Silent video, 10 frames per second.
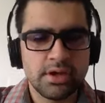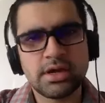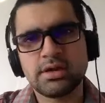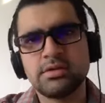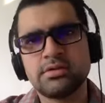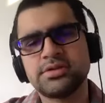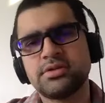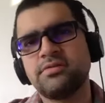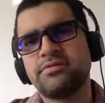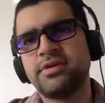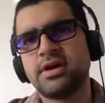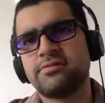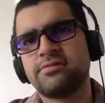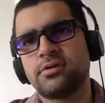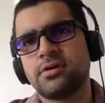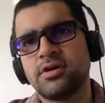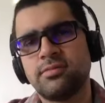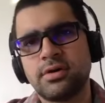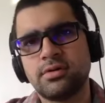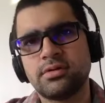And sir, if we have to talk
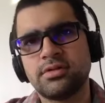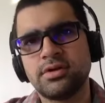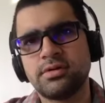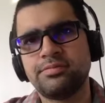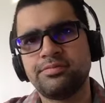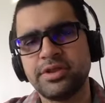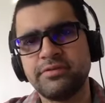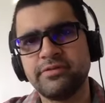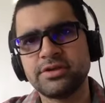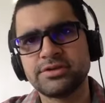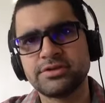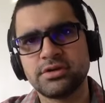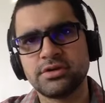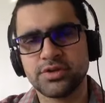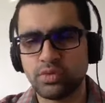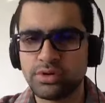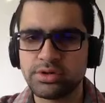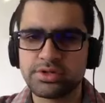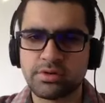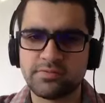about the previous
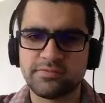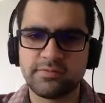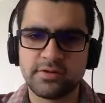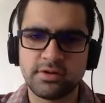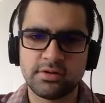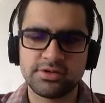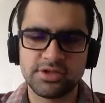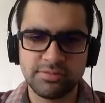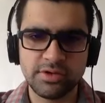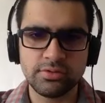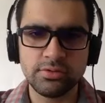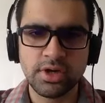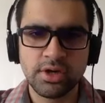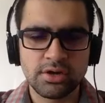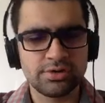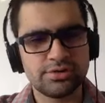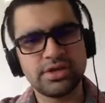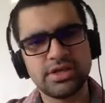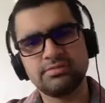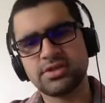students of CBU, could you
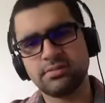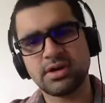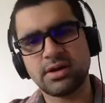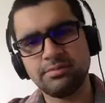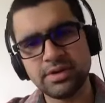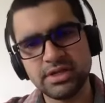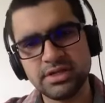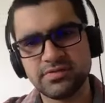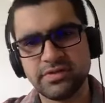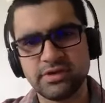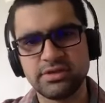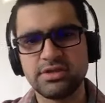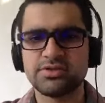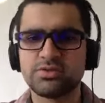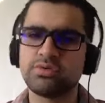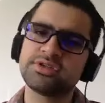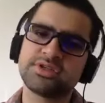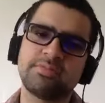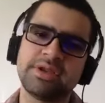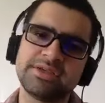name some companies where these students
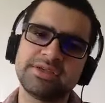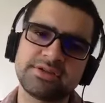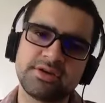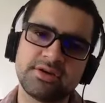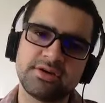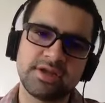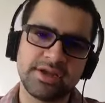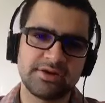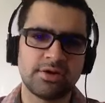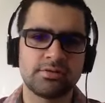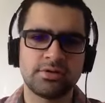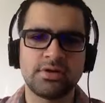are placed right now?